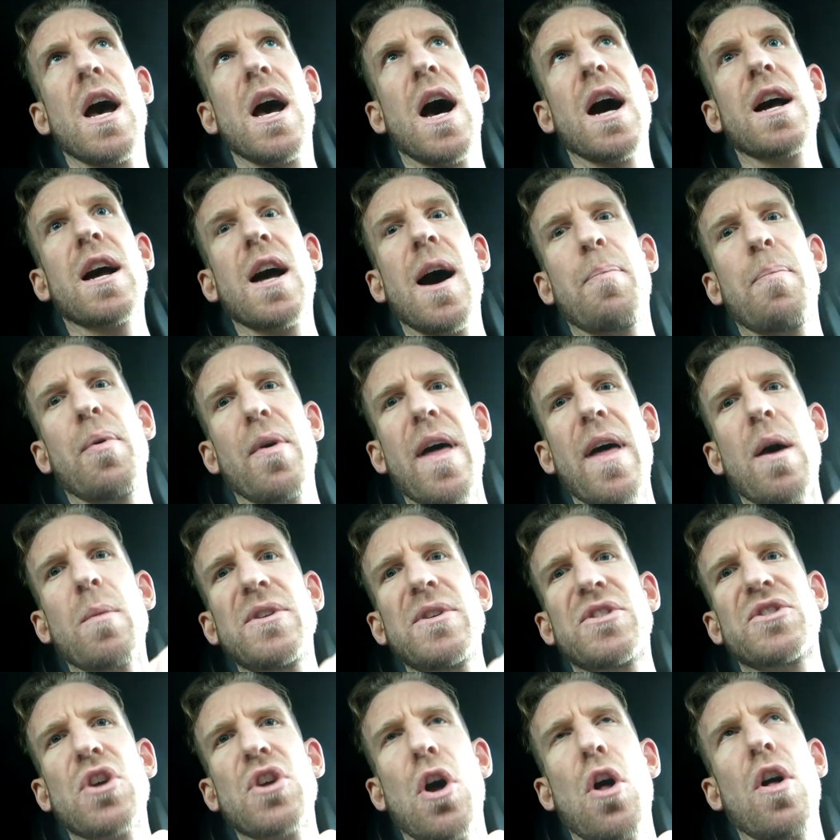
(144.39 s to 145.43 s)
A couple that
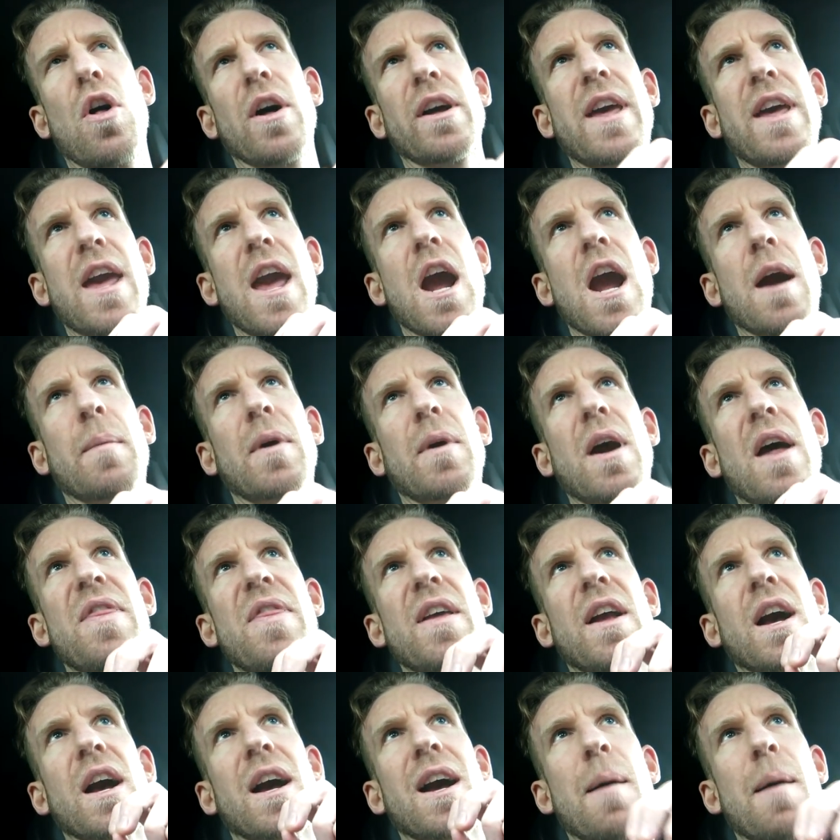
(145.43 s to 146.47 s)
we saw on camera, I
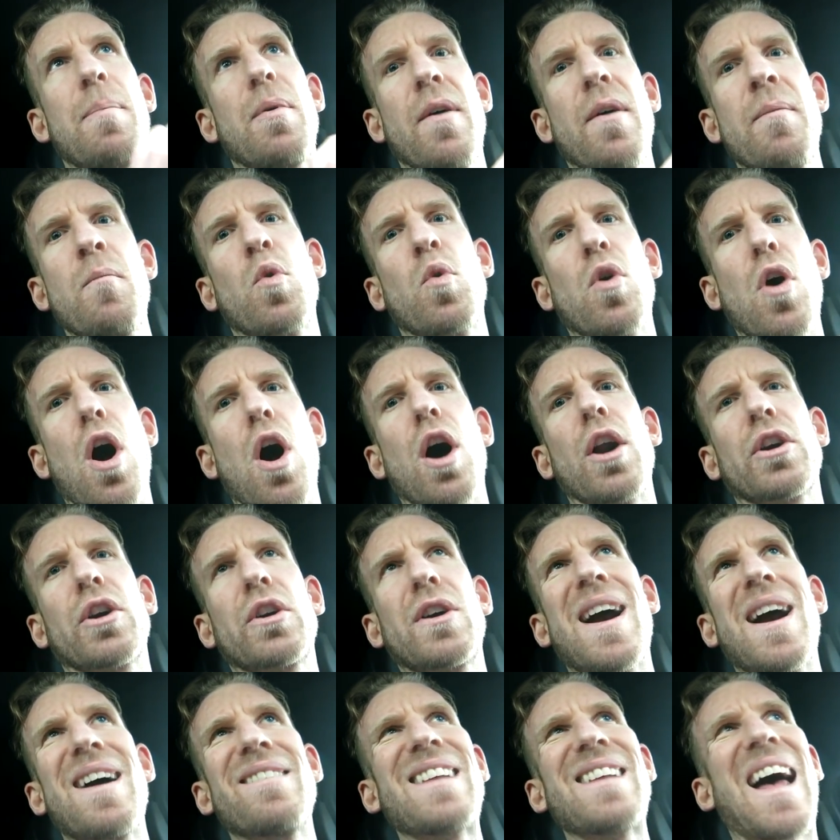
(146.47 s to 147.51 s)
think a couple of them were
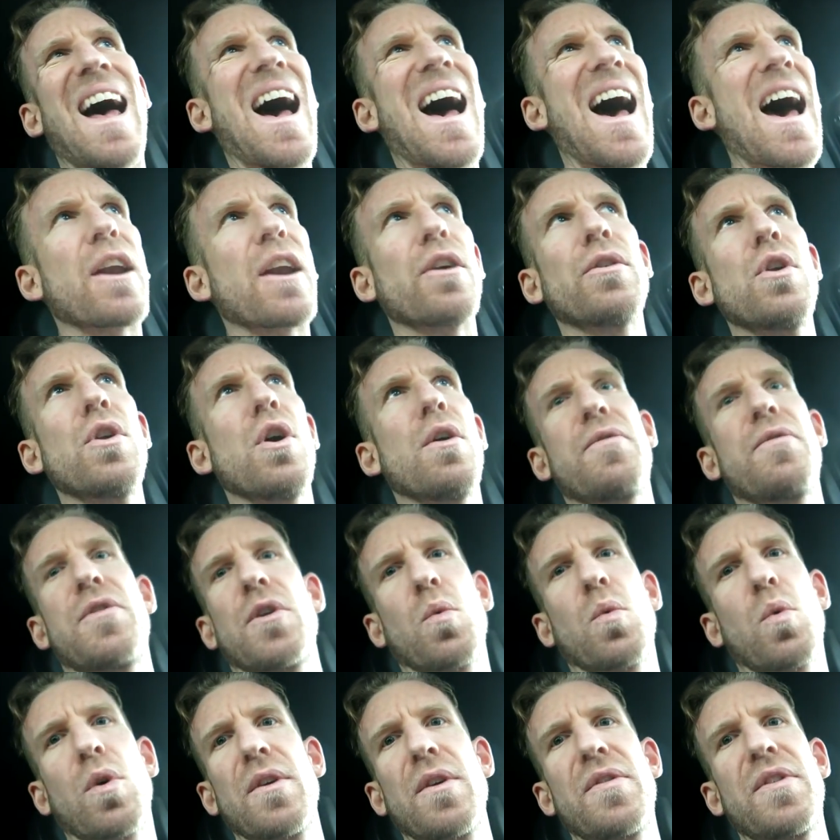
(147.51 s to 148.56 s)
autographed. I don't know if
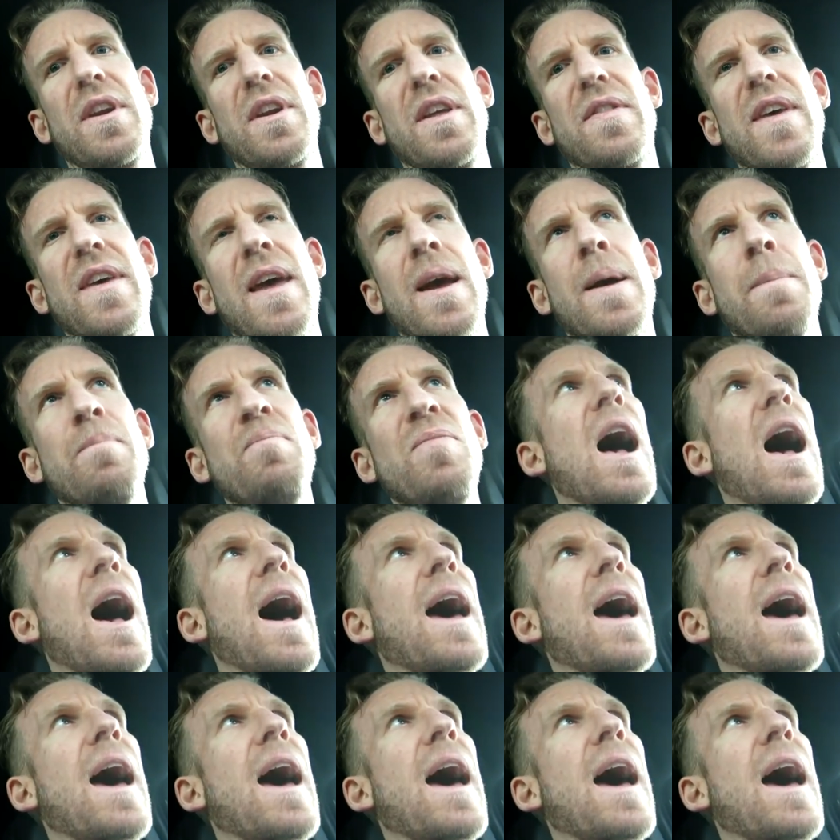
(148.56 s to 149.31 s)
they're worth anything.